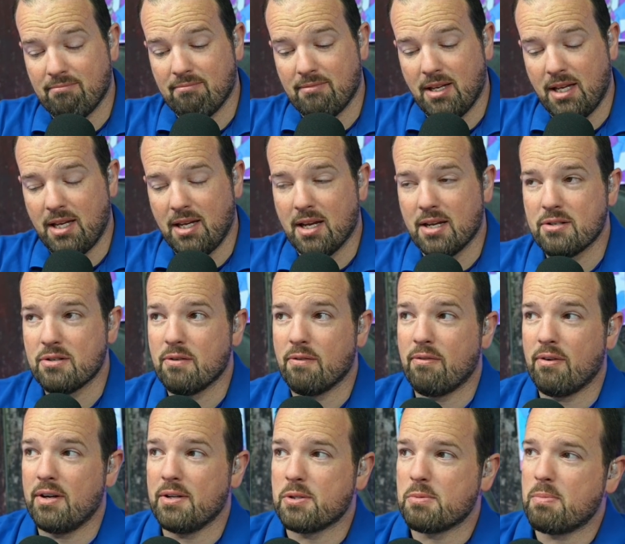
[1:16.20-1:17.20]
Hey guys, your
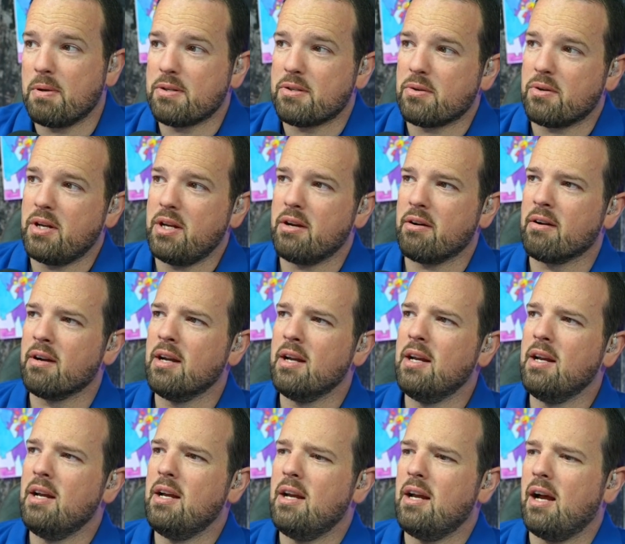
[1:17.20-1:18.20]
friend Spencer here.
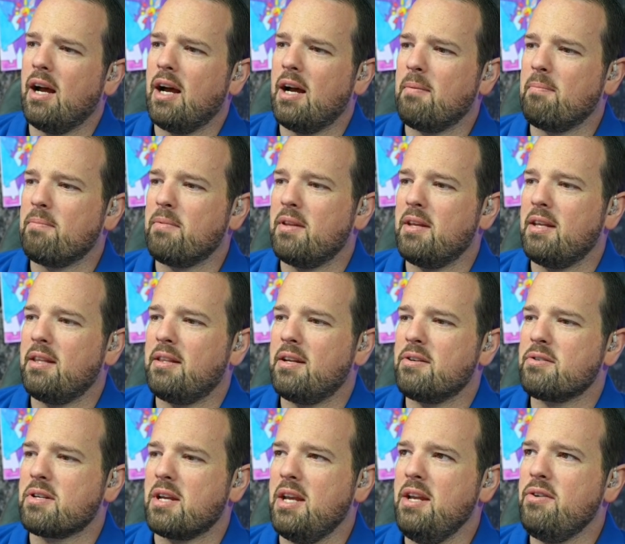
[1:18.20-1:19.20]
Um,
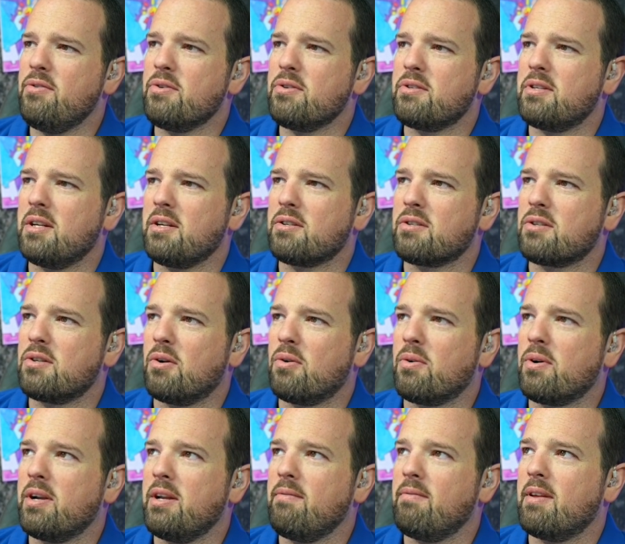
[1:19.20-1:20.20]
there's an interesting
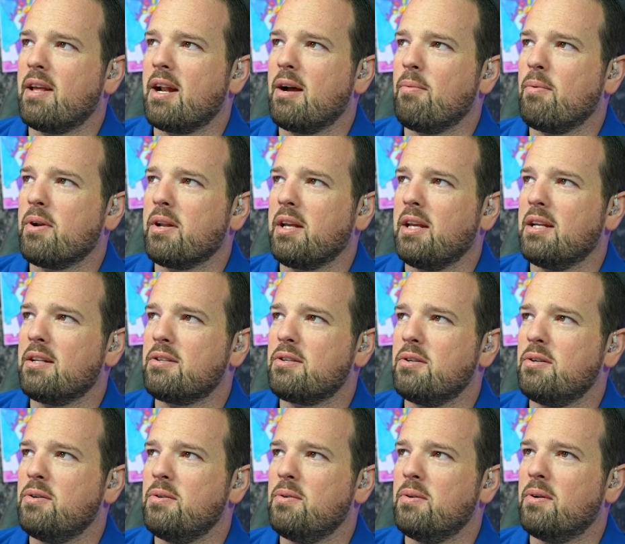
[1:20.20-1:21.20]
story that I want to get
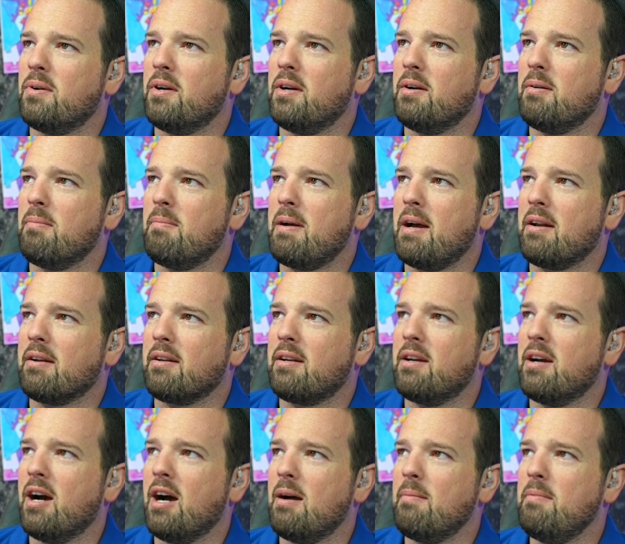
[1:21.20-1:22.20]
to uh, about
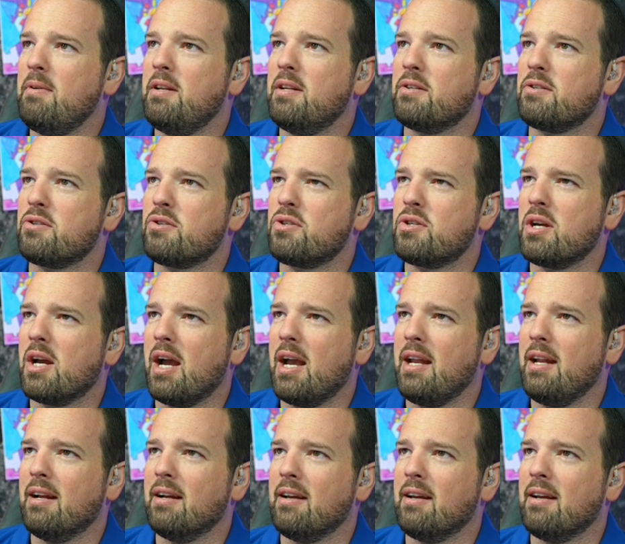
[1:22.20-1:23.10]
communist China,